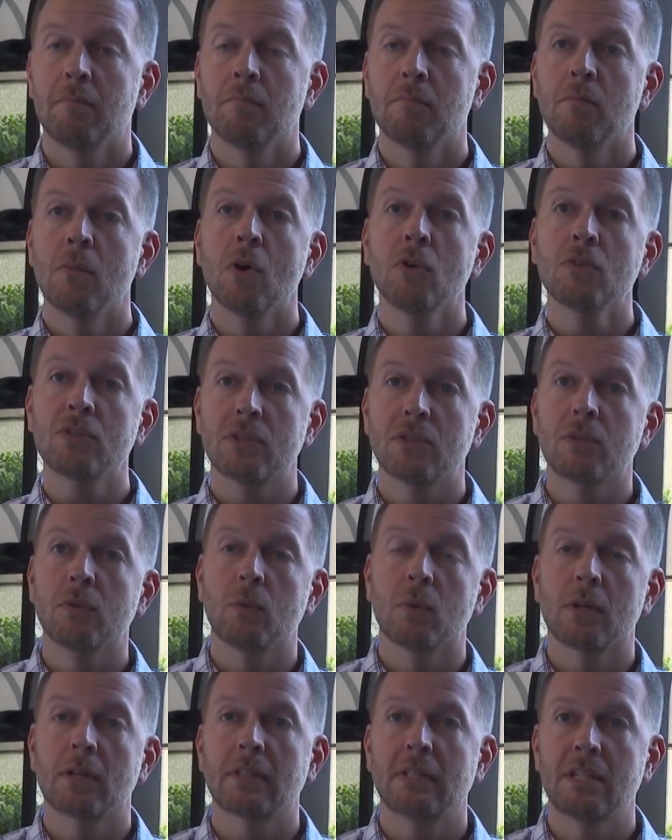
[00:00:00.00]
Most of
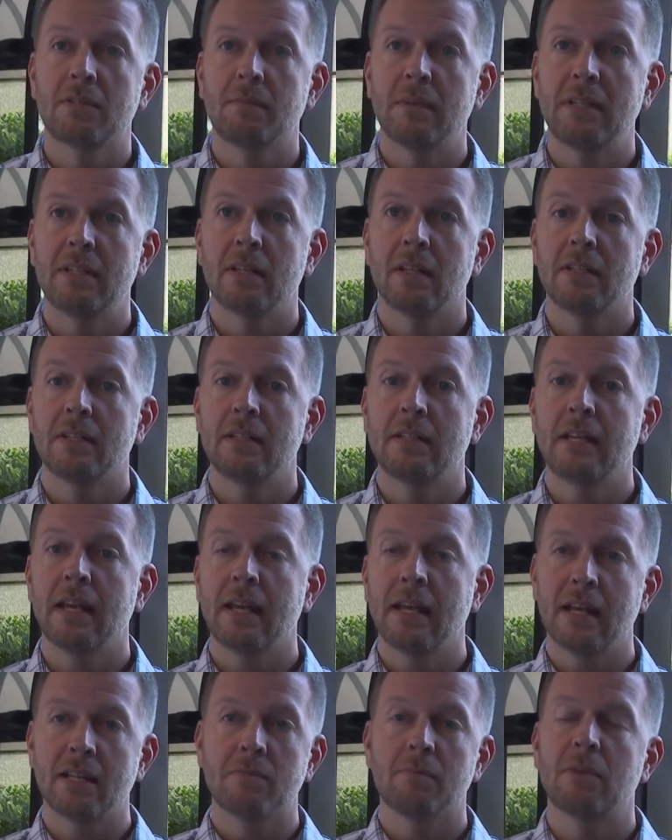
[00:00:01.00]
the work that's been done to
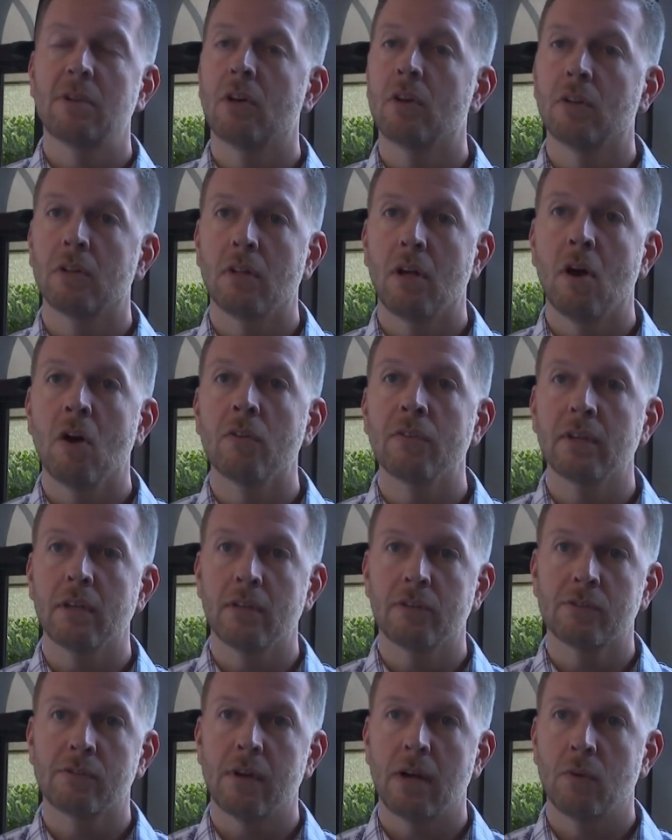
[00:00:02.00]
date has been all, all
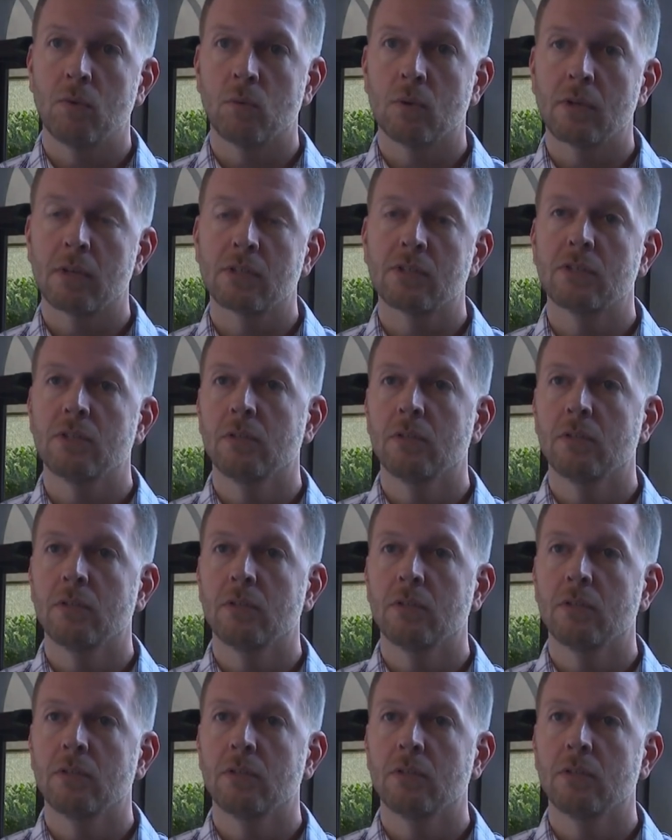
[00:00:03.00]
the underground work.